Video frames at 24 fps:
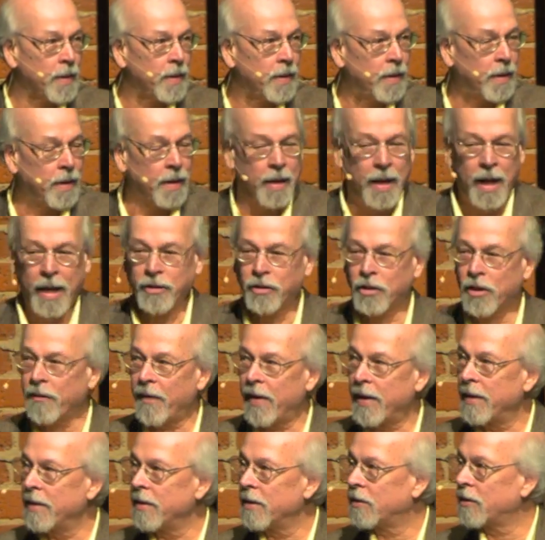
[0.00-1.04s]

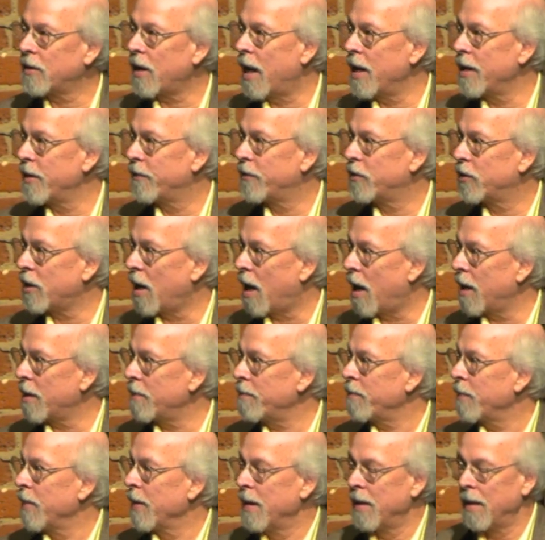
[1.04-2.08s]
excavating the site of
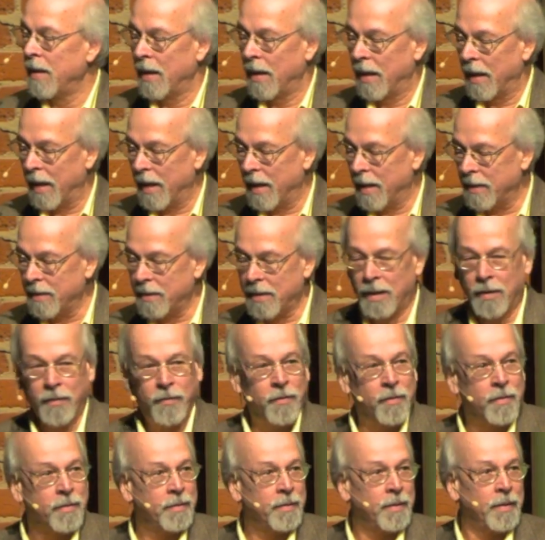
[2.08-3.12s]
Sodom. And
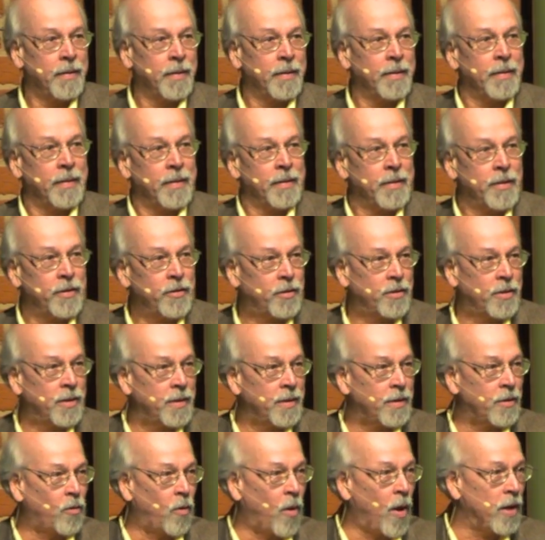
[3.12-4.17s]
this
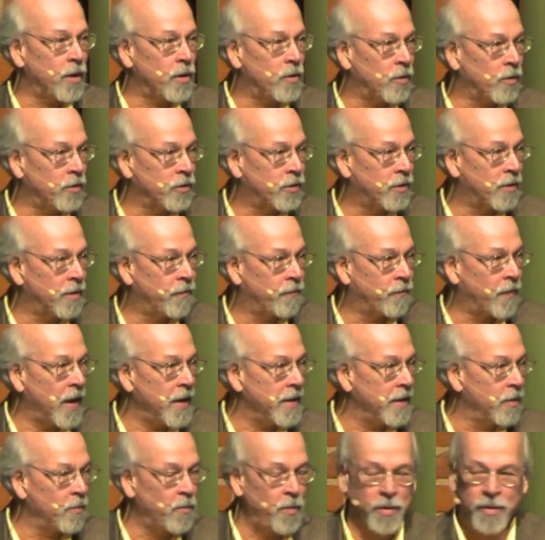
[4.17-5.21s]
chronicles
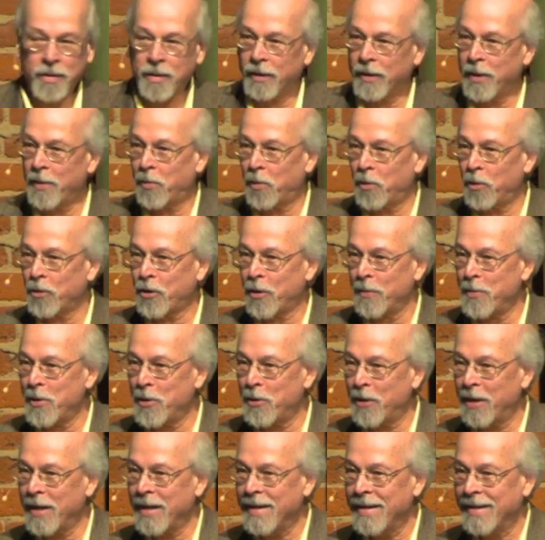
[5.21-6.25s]
fighting with the liberal
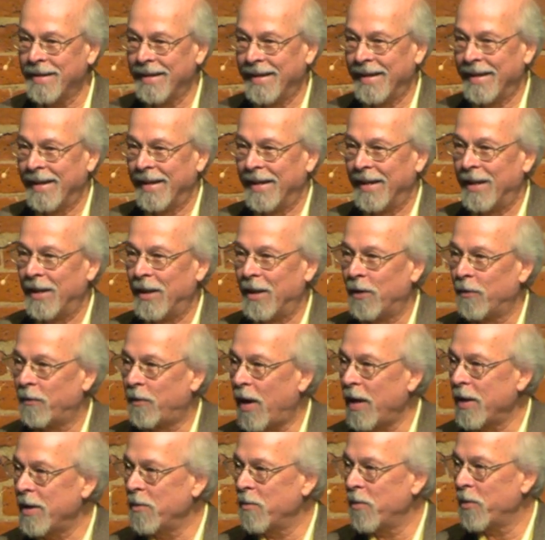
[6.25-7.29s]
community,
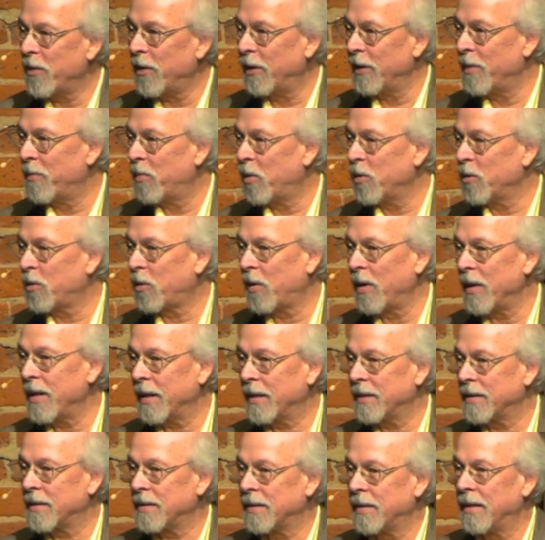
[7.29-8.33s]
fighting with the liberal
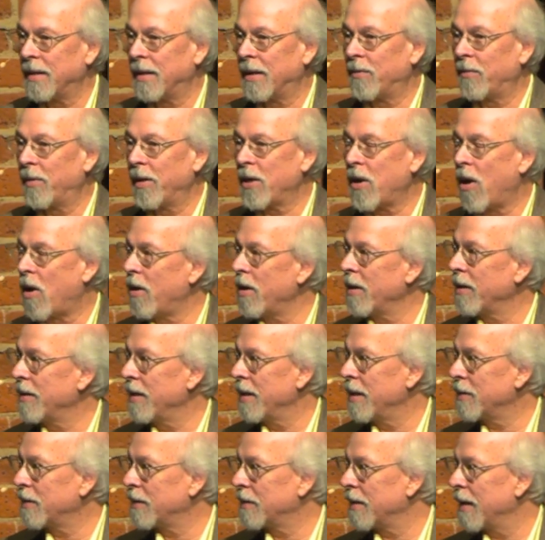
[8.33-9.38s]
critics regarding
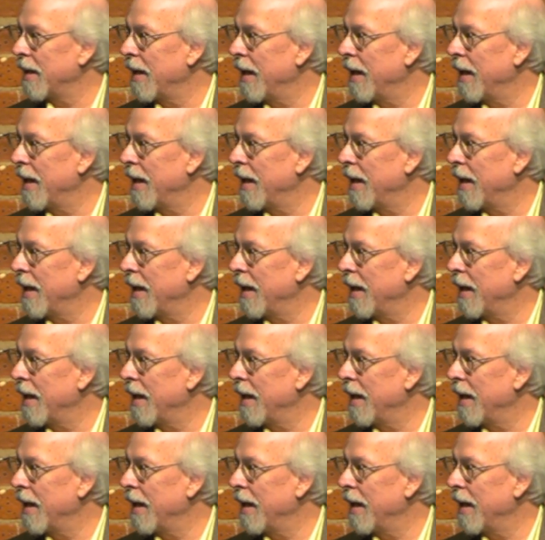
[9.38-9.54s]
this.